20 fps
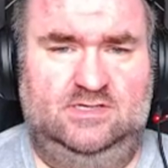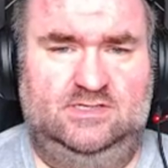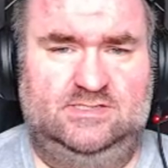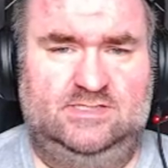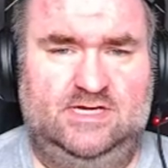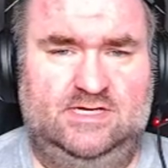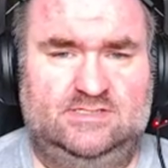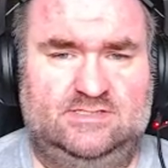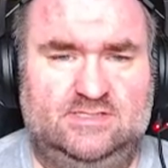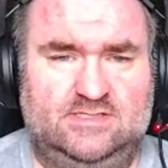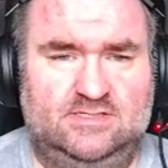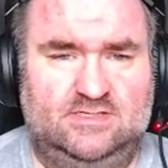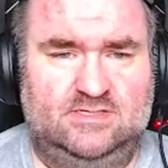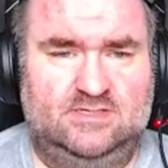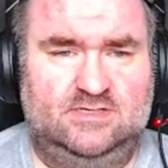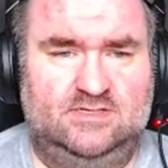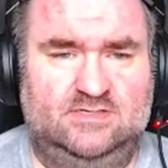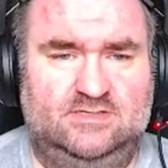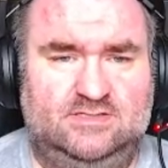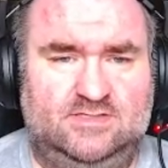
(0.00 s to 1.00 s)
Change it
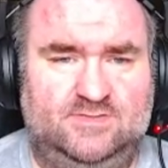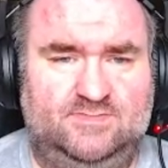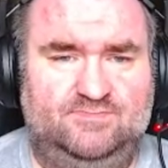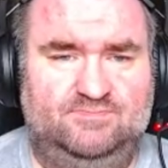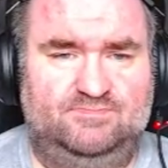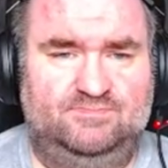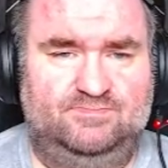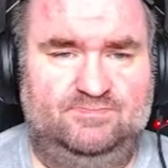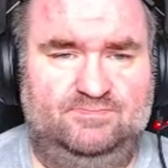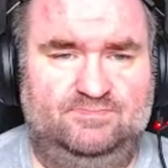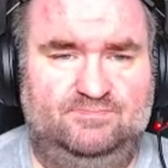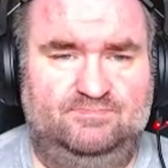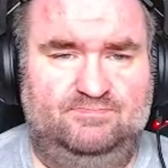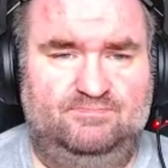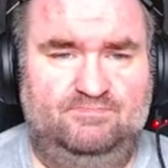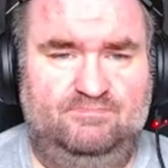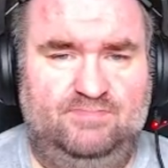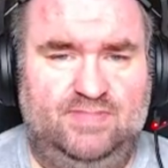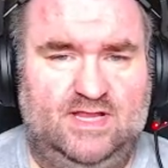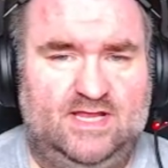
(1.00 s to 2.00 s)
to
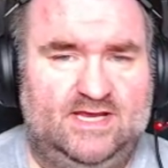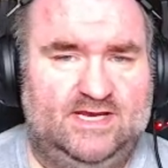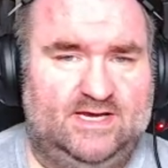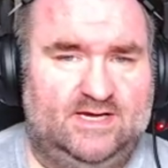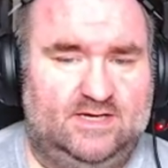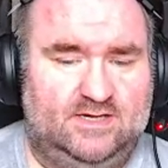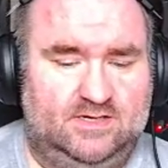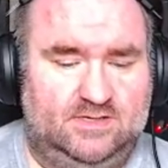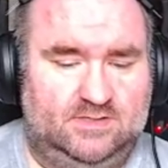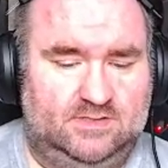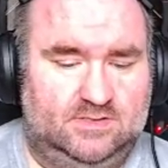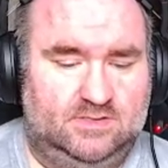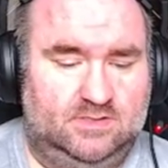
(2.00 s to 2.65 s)
player.